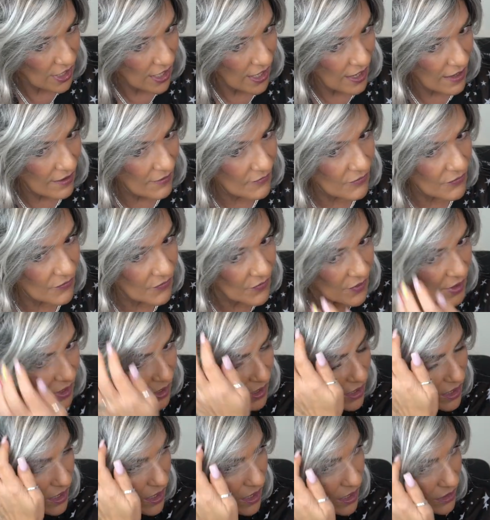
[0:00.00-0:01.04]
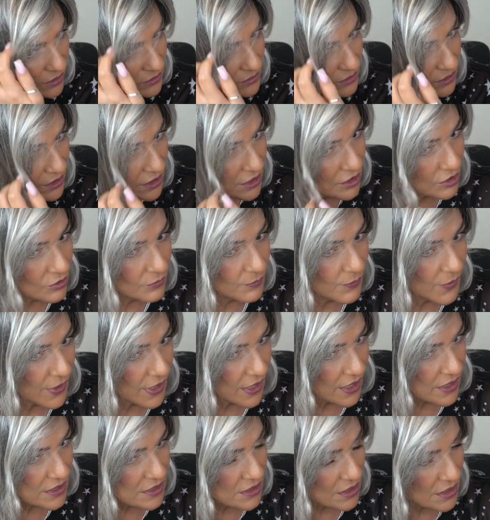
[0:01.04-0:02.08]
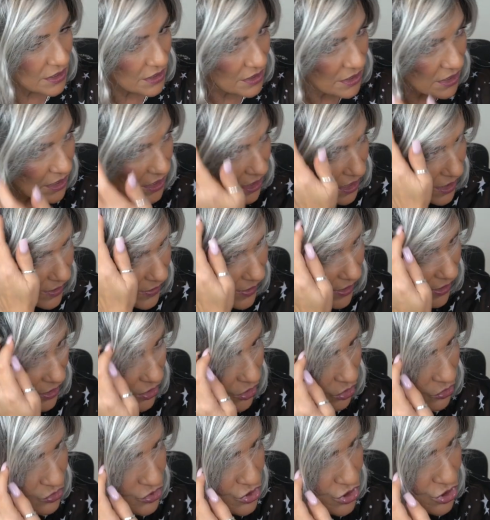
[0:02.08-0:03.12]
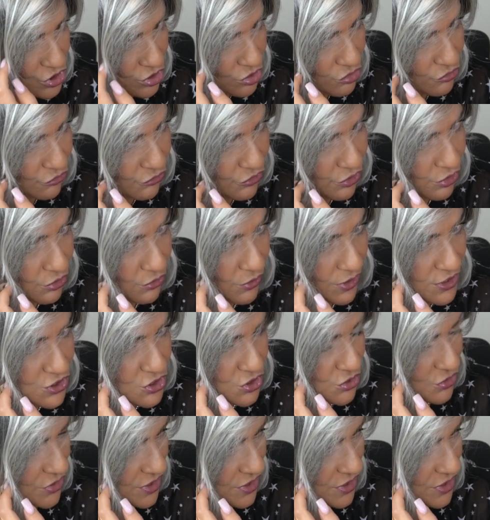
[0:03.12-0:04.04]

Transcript: have a little bit, uh, it goes through as you